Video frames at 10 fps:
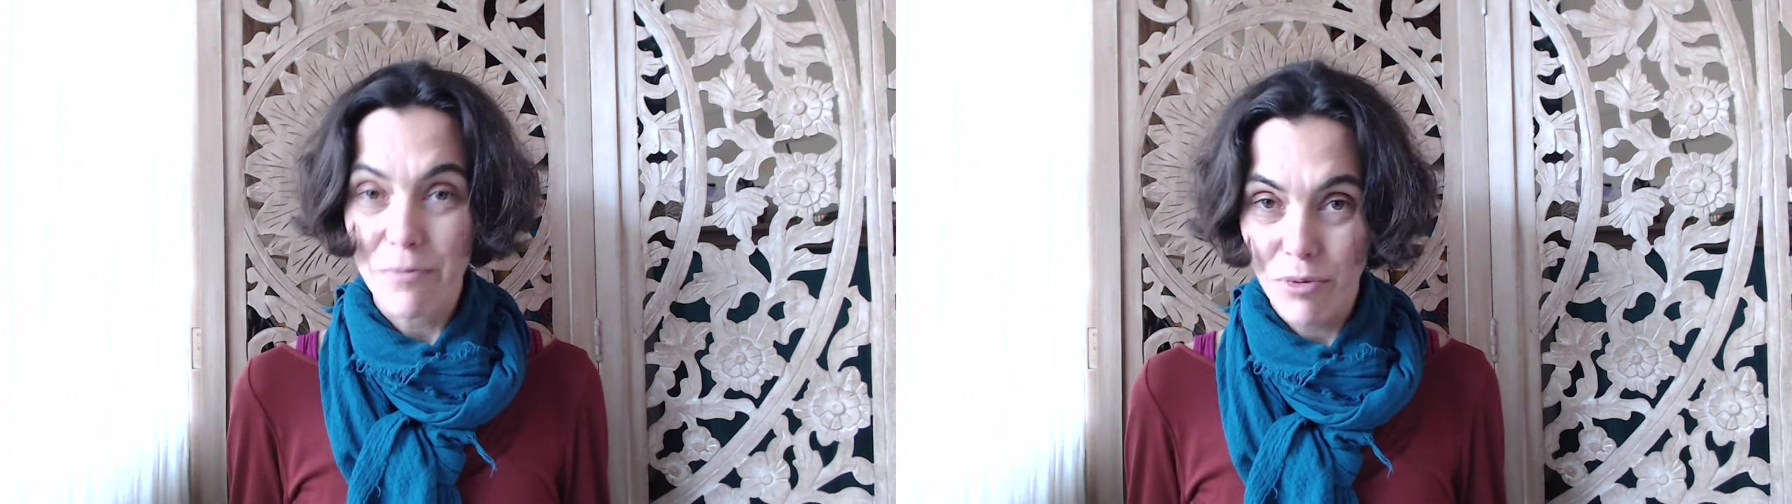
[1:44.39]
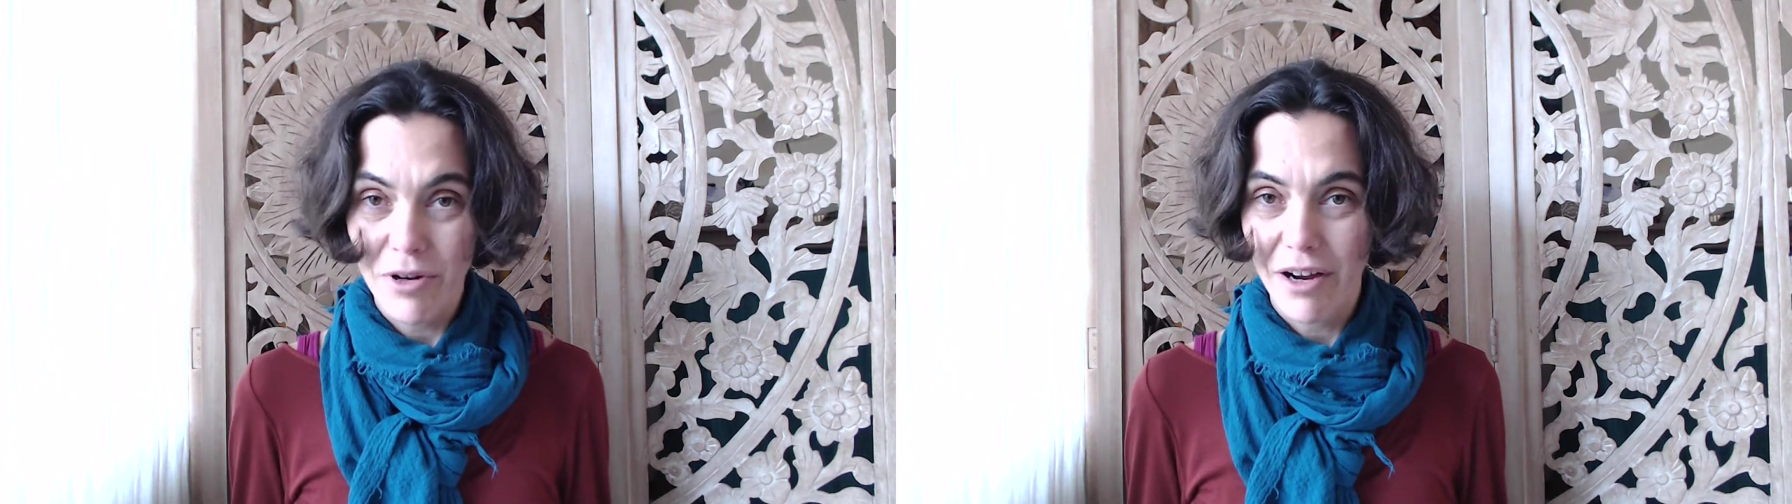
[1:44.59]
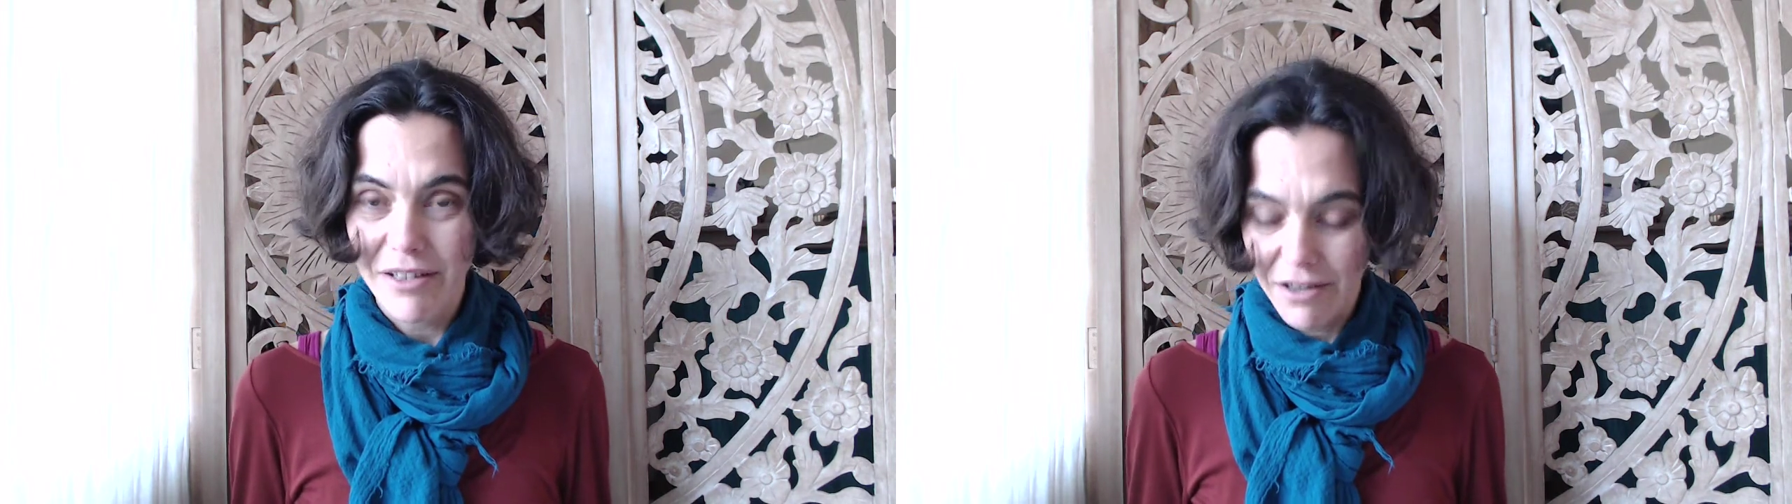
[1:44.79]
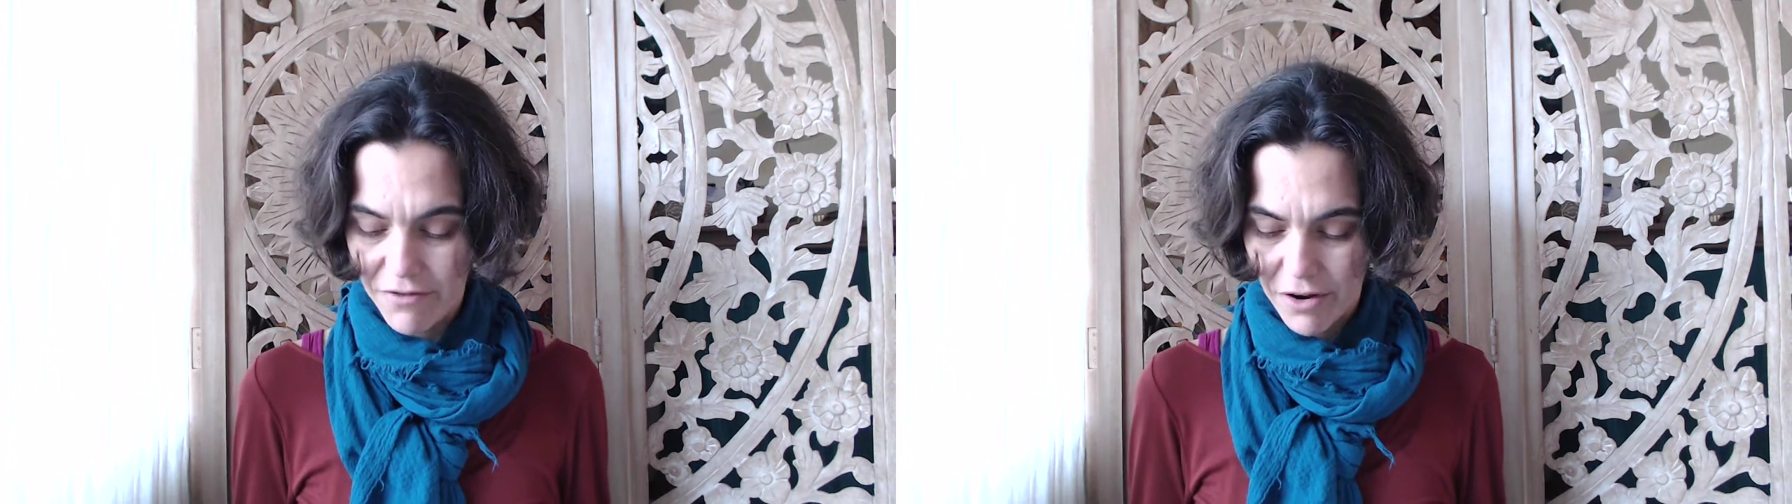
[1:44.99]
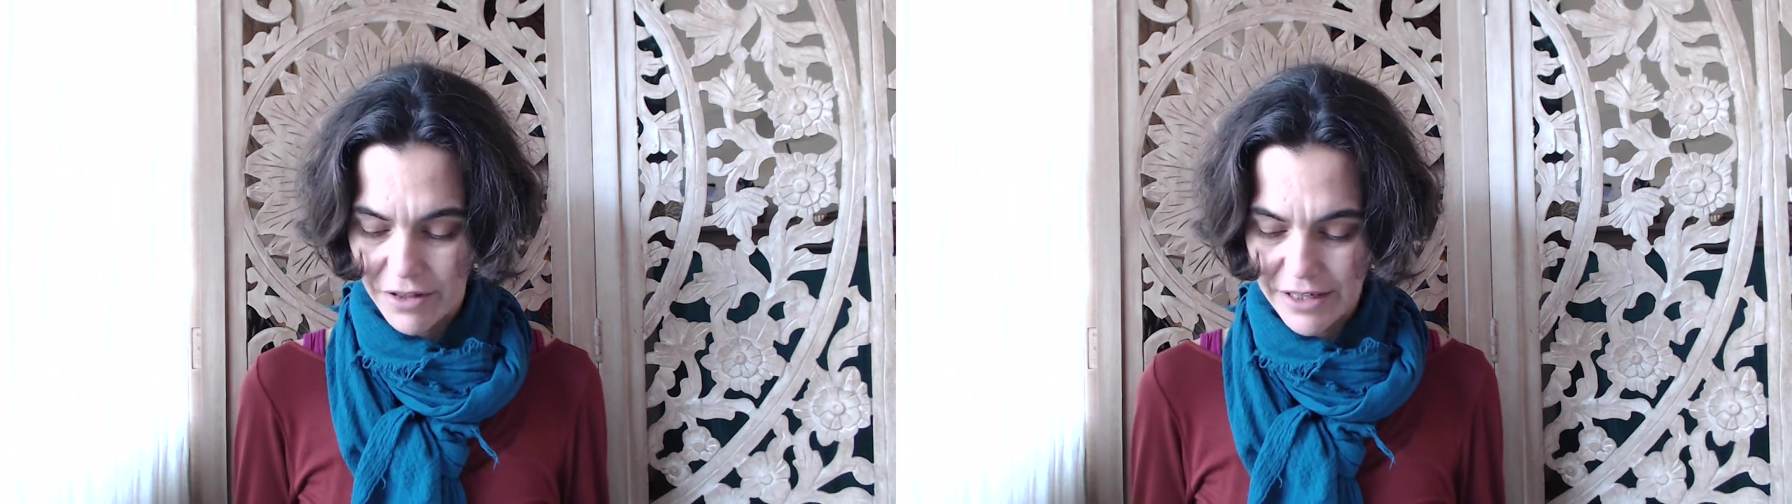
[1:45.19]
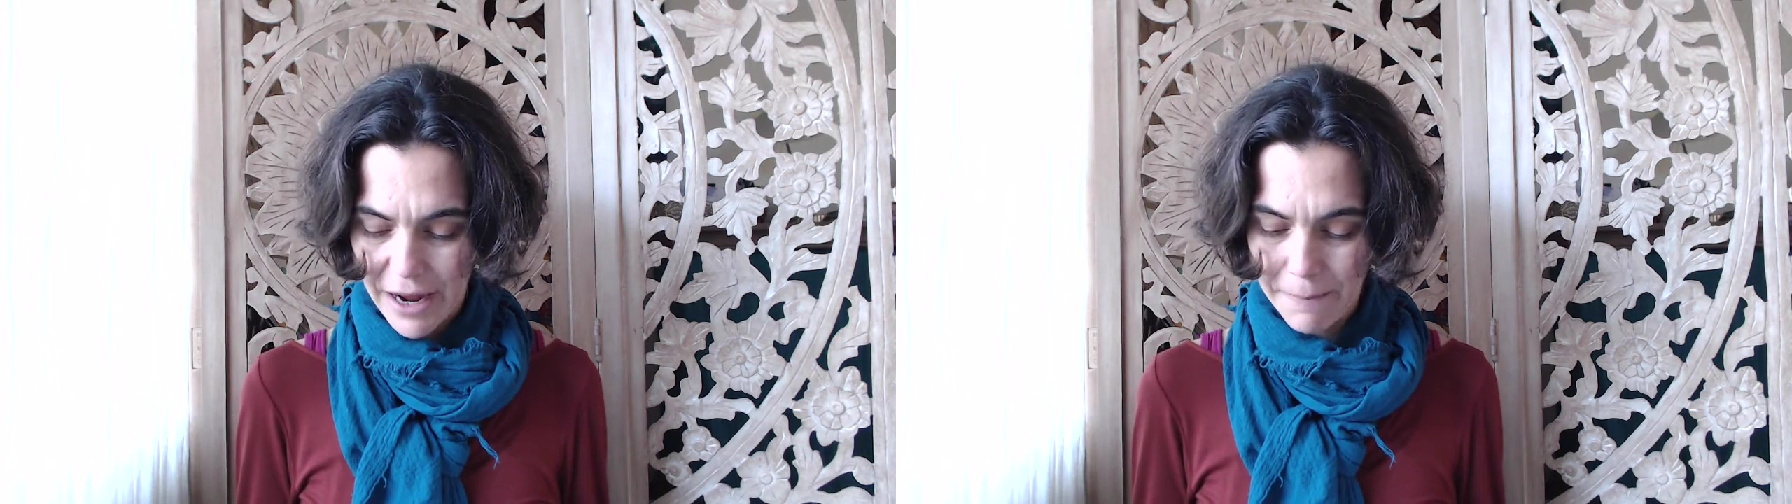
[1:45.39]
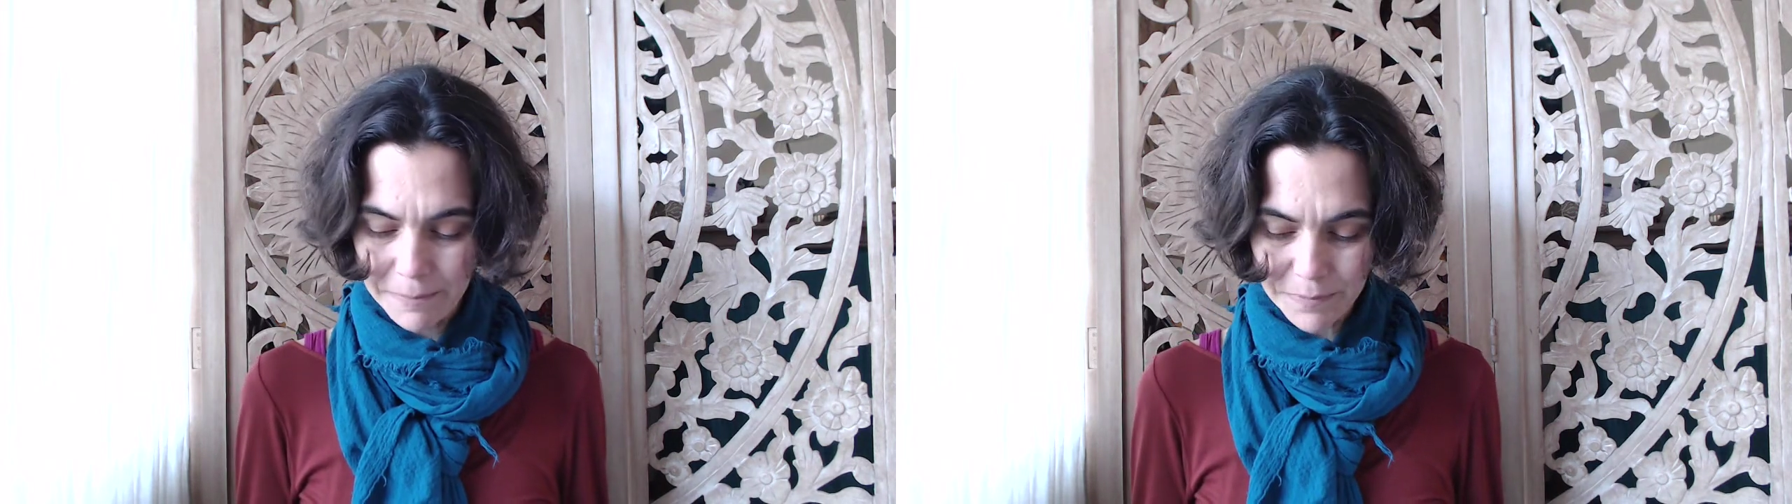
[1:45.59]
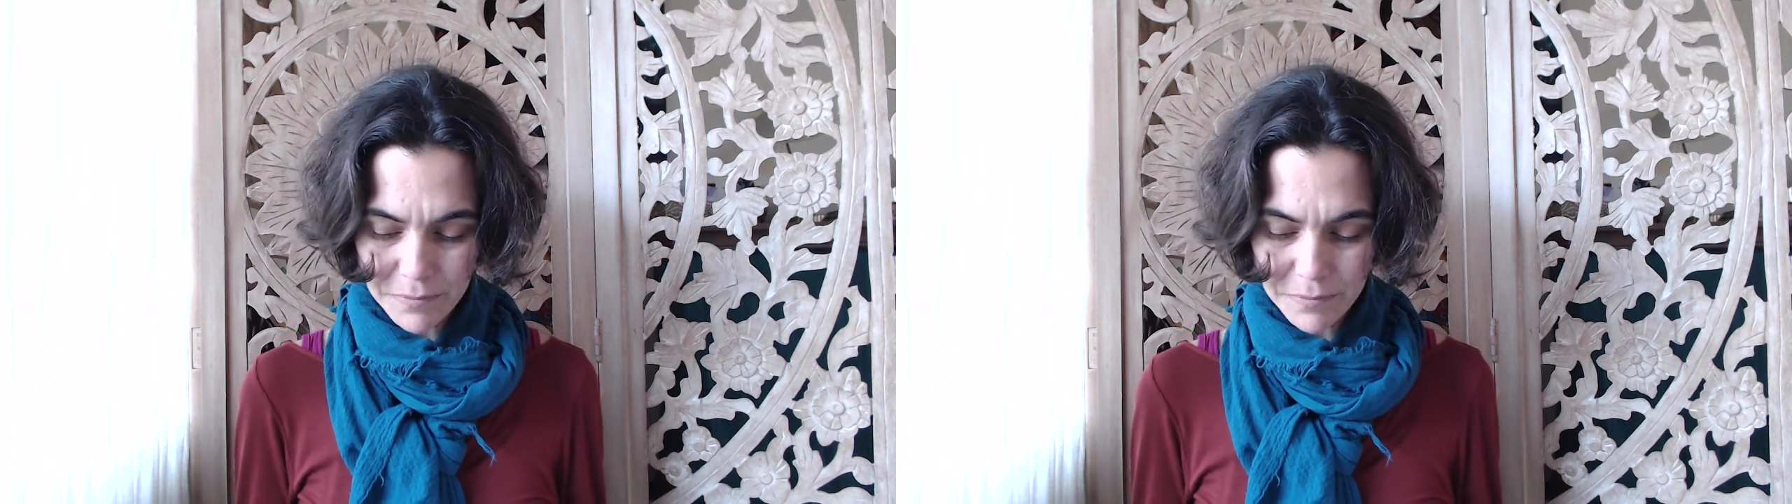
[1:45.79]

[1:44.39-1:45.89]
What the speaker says: and productive all the time.